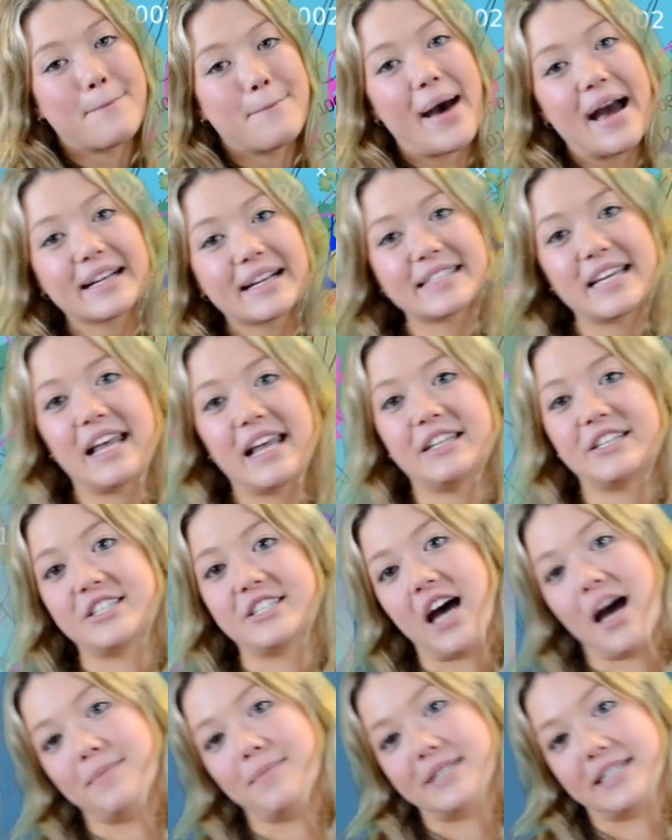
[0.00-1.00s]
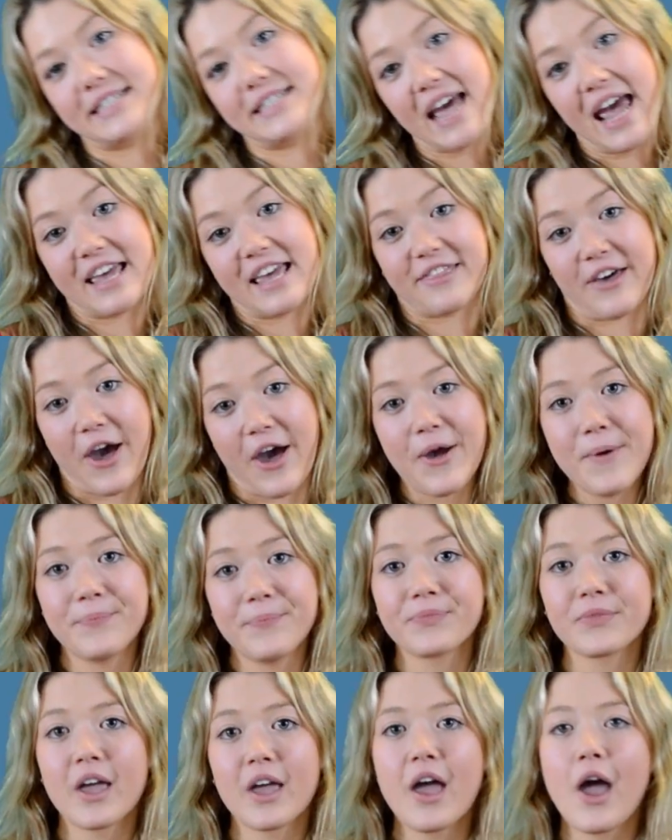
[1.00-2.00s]
Back to lunchtime today though,
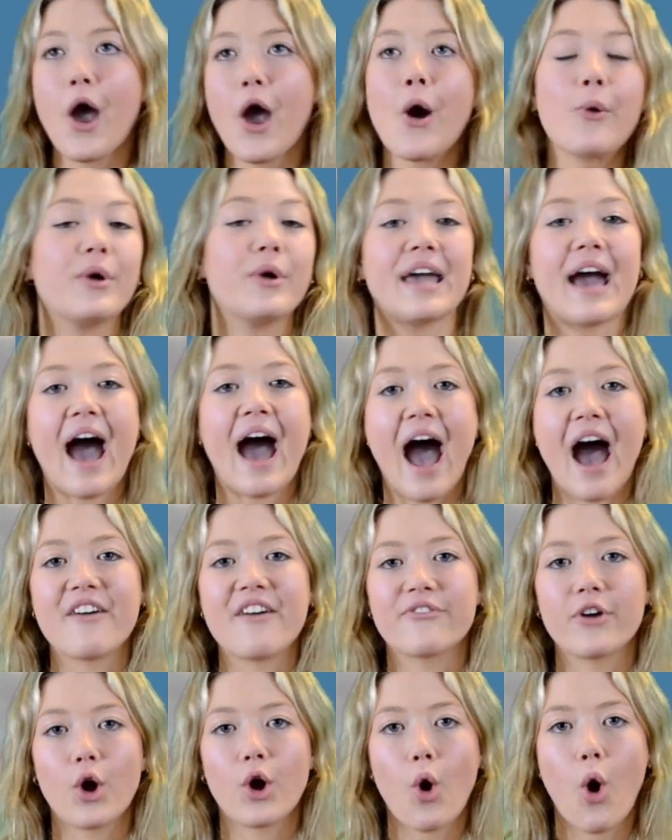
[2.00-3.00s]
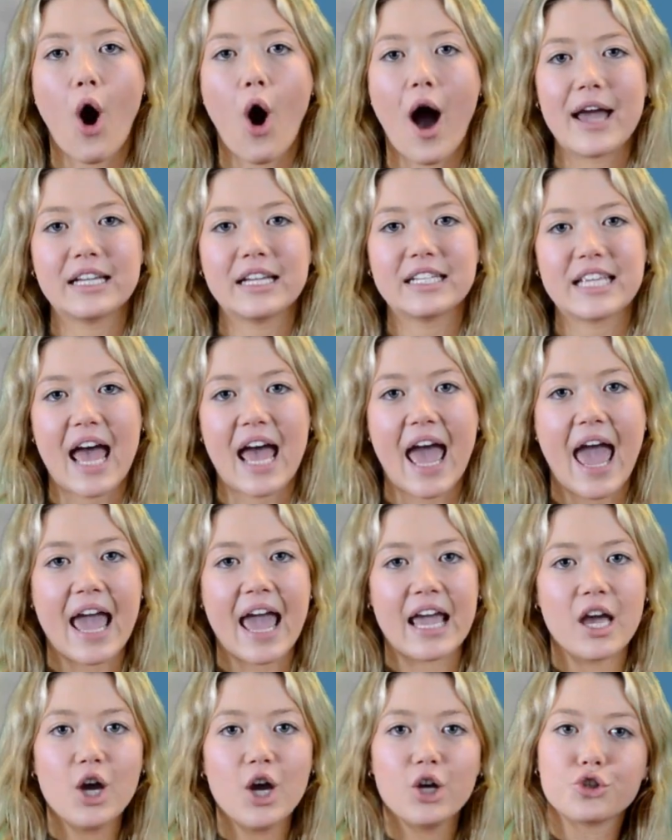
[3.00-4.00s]
we have a quite
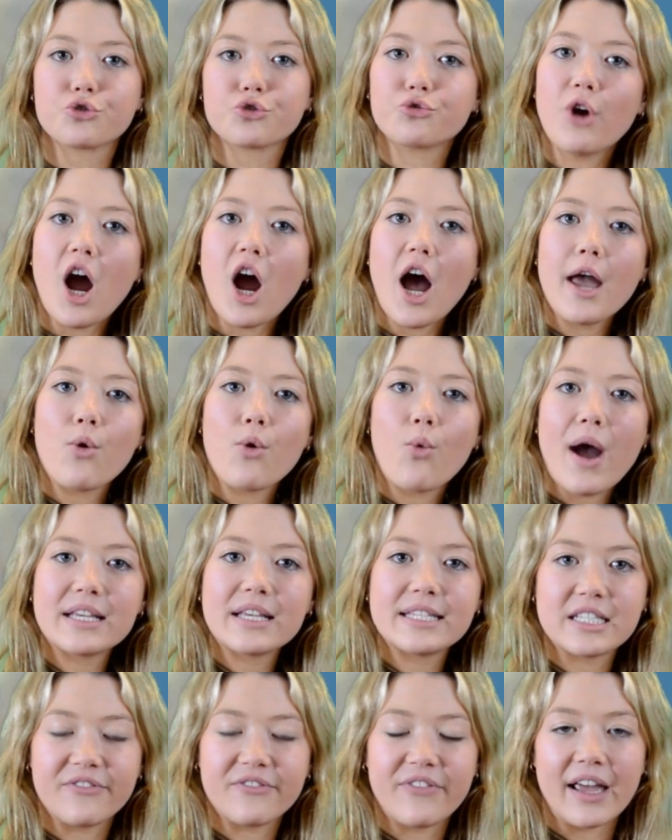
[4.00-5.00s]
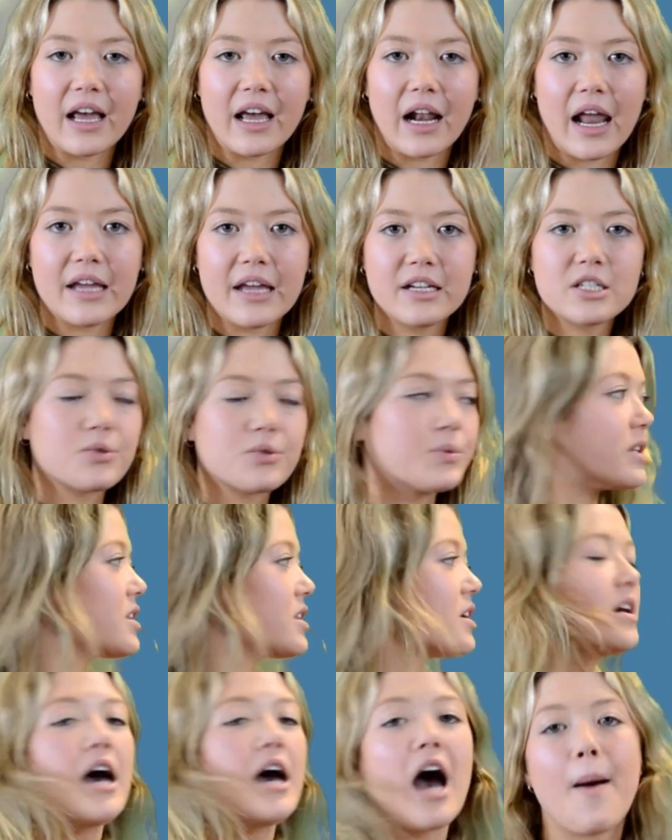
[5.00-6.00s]
a dry west of England with
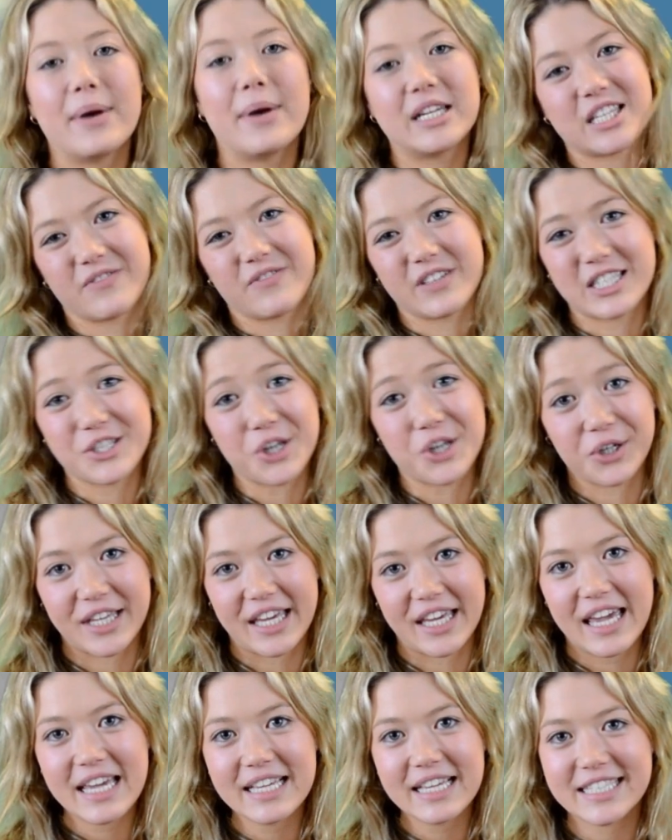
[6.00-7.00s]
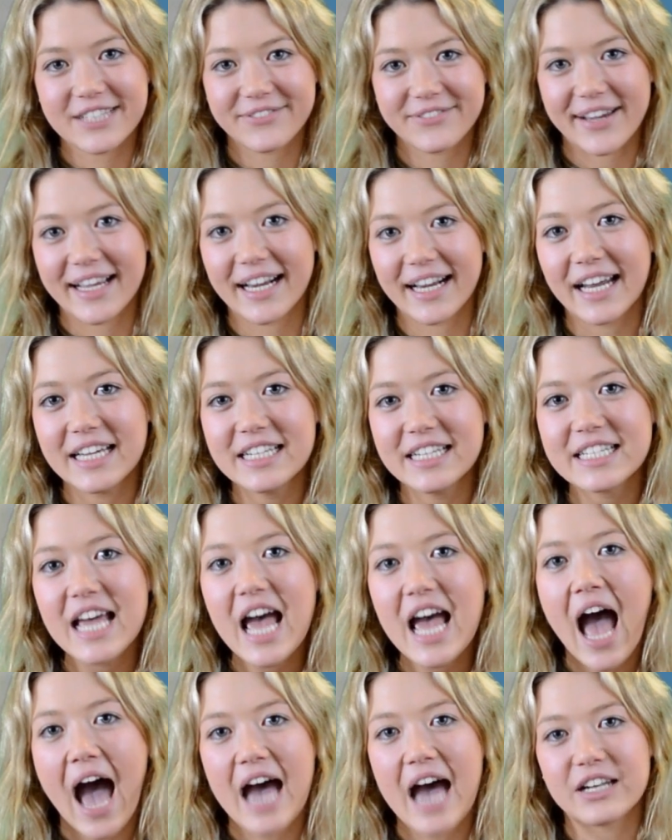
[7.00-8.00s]
a, a, bit of a soggy east of England
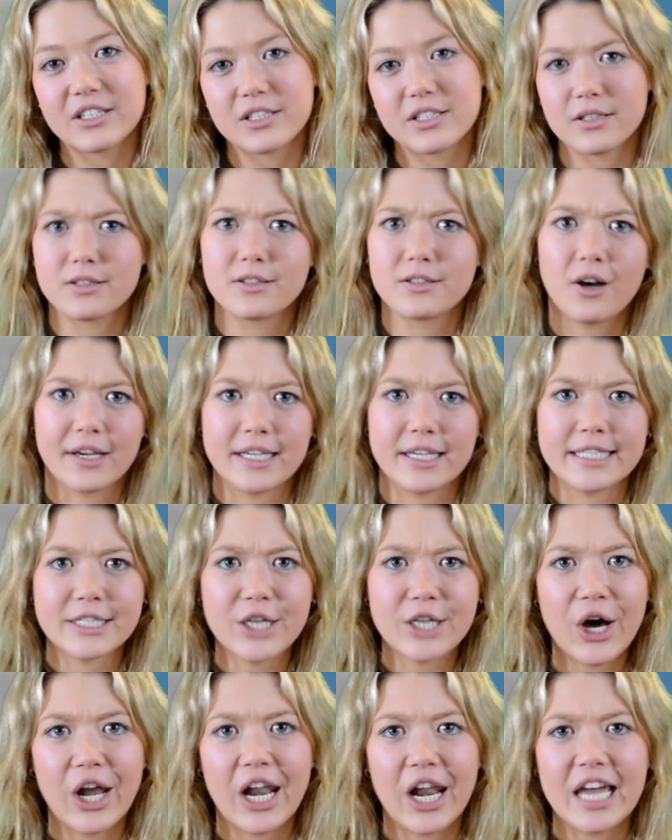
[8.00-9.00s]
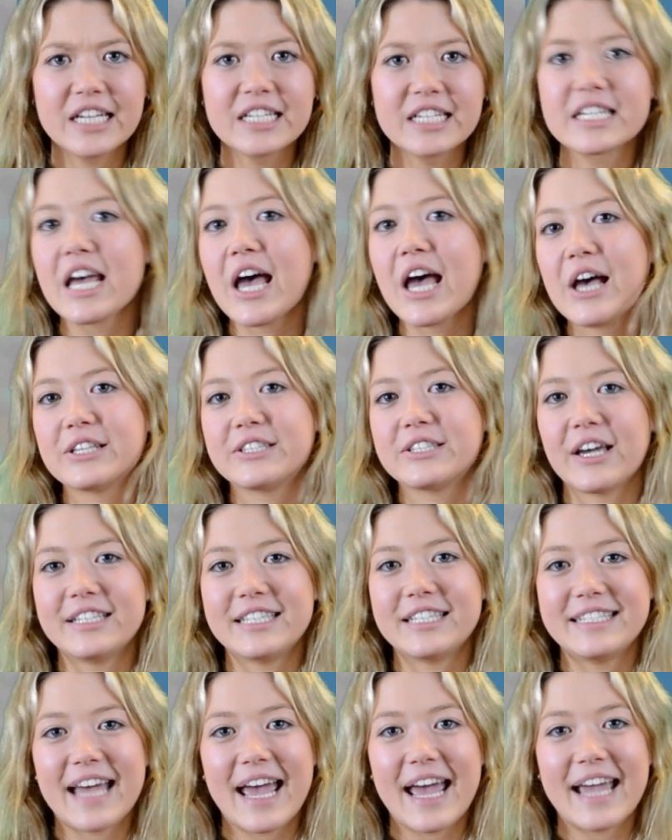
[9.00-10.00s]
and soggy Scotland. So
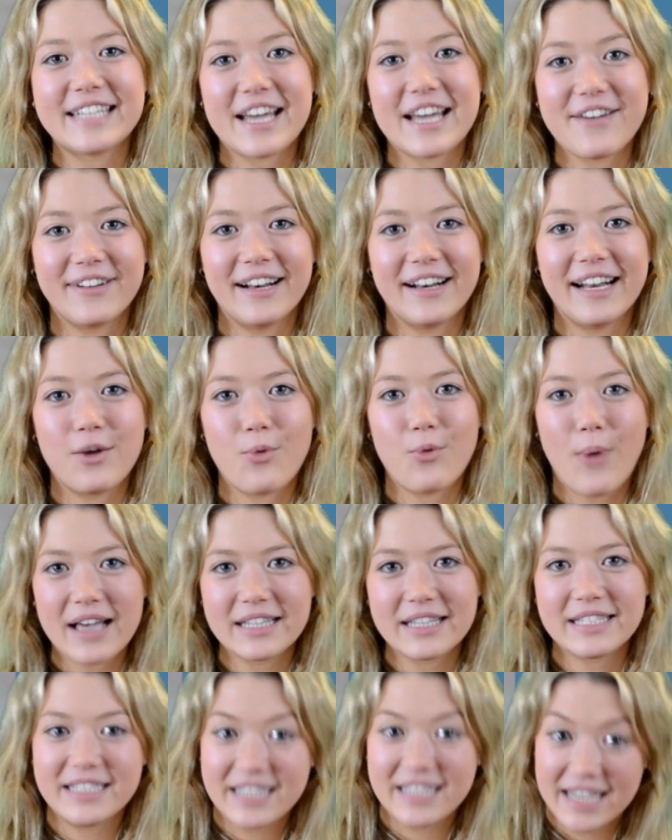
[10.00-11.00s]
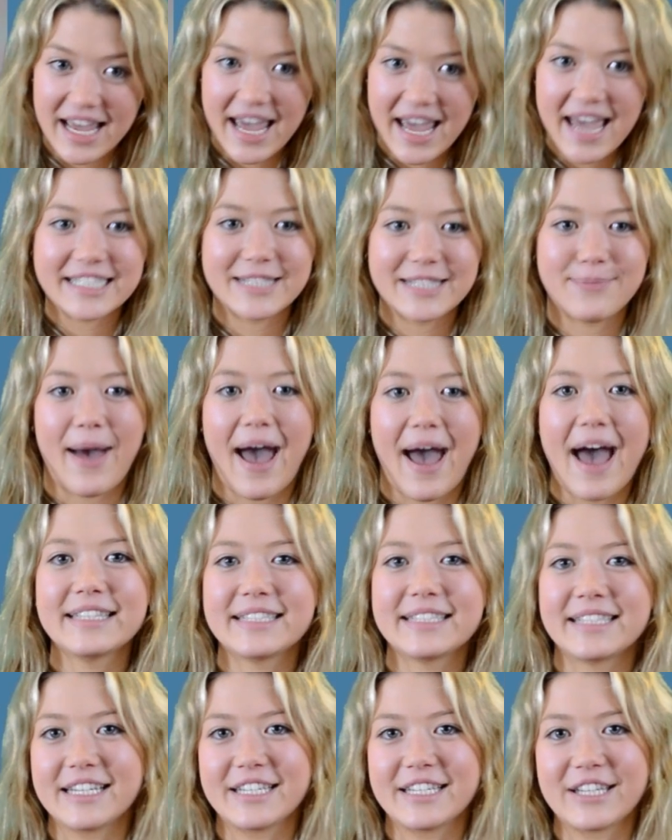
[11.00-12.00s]
today definitely west is
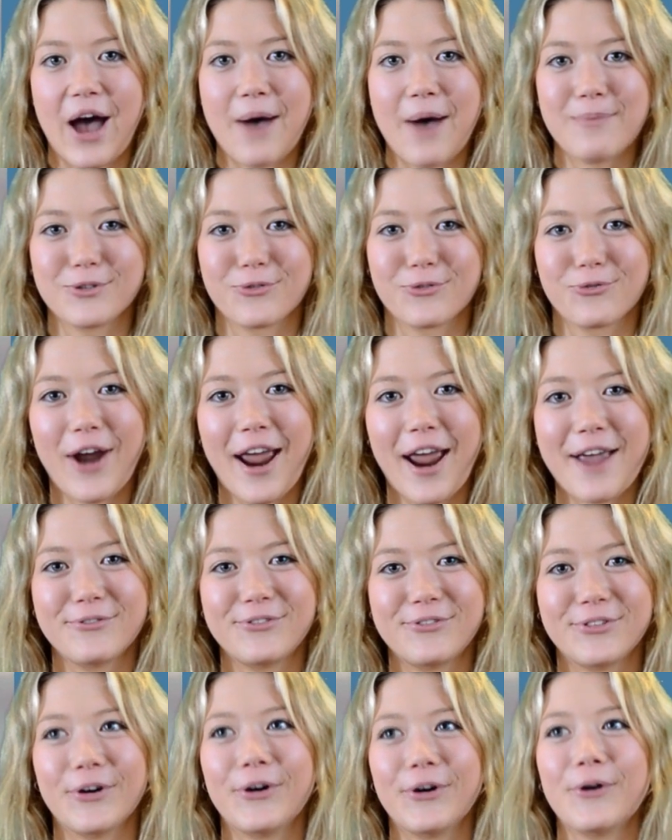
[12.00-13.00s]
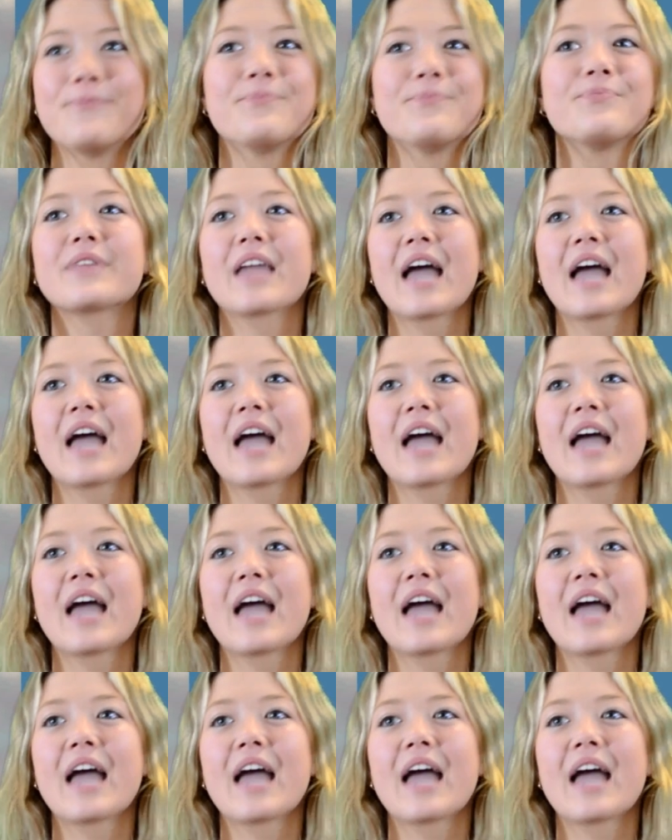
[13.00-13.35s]
best in terms of rainfall.